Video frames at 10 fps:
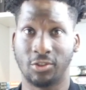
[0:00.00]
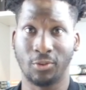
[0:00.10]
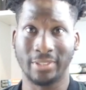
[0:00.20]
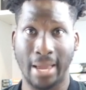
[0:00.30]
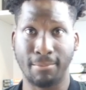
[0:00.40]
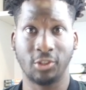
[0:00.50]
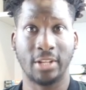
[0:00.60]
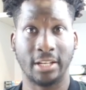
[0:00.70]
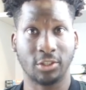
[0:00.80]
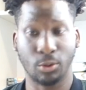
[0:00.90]
not damaged and
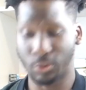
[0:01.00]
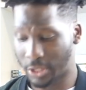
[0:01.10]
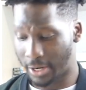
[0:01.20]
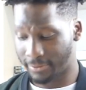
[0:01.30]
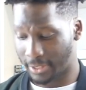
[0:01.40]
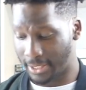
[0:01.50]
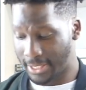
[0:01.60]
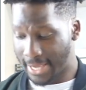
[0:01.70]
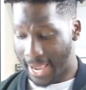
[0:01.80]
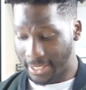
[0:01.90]
it's looked after.
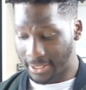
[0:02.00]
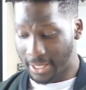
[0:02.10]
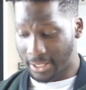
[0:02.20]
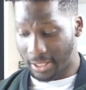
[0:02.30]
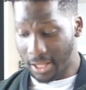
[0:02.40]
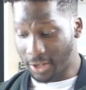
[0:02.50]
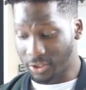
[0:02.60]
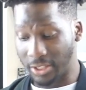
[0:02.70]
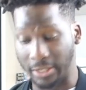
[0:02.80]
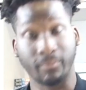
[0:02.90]
And then the last
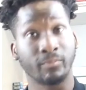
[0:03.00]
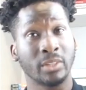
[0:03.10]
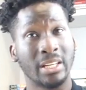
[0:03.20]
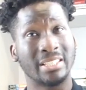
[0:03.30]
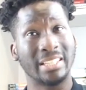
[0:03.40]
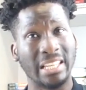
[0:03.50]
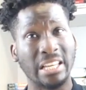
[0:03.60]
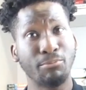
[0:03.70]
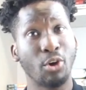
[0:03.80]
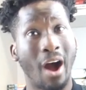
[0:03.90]
thing is
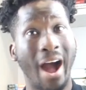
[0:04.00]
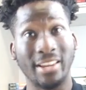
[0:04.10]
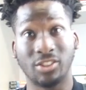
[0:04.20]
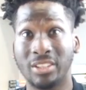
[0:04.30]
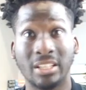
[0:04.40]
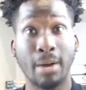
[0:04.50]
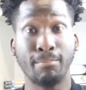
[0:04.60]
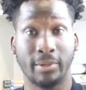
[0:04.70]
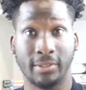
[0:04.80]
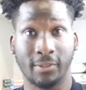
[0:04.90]
keep your eyes on the
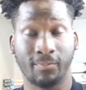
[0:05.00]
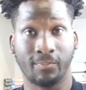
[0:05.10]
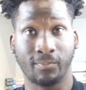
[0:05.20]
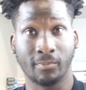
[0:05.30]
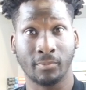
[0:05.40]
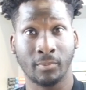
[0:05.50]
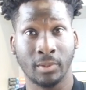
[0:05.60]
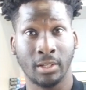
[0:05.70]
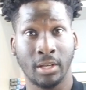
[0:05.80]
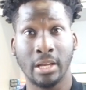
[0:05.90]
numbers.
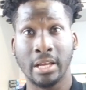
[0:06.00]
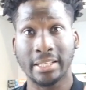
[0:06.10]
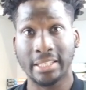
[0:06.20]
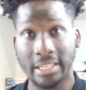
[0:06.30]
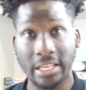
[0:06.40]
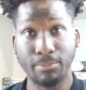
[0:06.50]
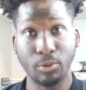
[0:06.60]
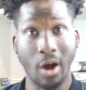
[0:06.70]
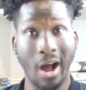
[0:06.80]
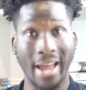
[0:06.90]
Keep your
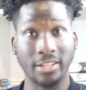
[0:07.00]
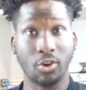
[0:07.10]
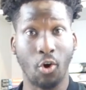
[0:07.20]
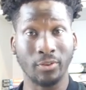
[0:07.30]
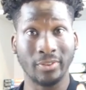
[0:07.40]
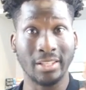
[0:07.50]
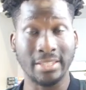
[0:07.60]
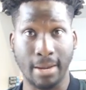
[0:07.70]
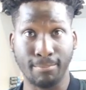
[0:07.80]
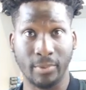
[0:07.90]
eyes on the
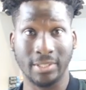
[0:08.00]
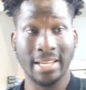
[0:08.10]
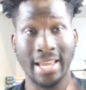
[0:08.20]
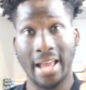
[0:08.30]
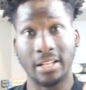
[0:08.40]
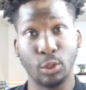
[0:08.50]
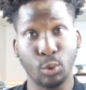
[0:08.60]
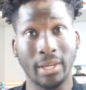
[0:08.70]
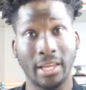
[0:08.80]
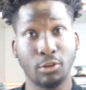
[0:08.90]
numbers and look
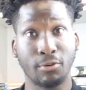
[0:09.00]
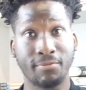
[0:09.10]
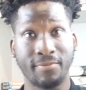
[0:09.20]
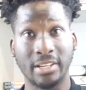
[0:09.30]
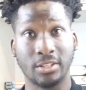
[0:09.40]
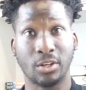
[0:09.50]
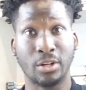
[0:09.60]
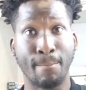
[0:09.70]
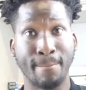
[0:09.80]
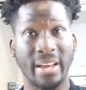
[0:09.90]
at your figures on
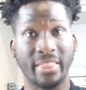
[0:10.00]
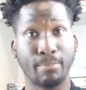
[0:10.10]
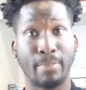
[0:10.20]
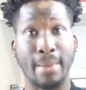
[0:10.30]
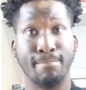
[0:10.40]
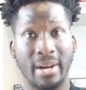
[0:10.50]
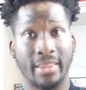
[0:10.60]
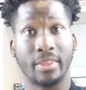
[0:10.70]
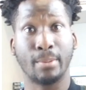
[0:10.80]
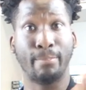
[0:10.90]
a
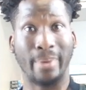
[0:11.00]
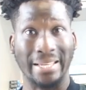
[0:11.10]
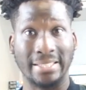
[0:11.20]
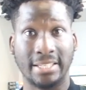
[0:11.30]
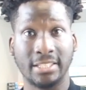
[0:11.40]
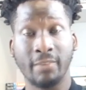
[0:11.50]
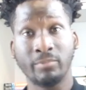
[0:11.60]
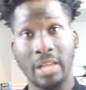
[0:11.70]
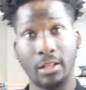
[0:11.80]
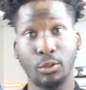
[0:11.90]
month-by-month basis
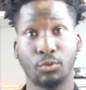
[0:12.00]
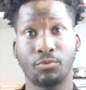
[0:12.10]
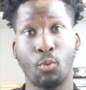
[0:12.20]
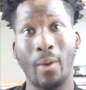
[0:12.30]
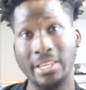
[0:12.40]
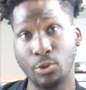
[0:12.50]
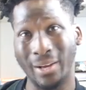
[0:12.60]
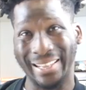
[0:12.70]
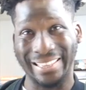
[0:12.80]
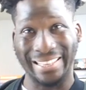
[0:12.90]
and look for when you are
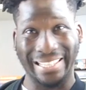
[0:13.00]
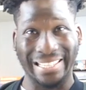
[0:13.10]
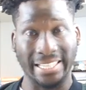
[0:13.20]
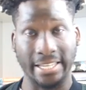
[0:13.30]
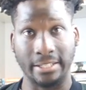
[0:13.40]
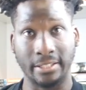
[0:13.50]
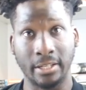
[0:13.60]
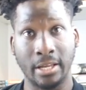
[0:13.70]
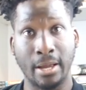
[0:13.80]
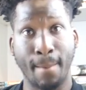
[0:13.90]
leaking
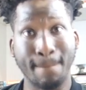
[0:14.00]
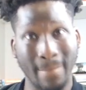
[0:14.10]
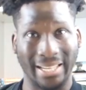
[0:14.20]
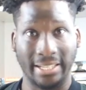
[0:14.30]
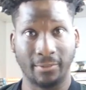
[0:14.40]
money.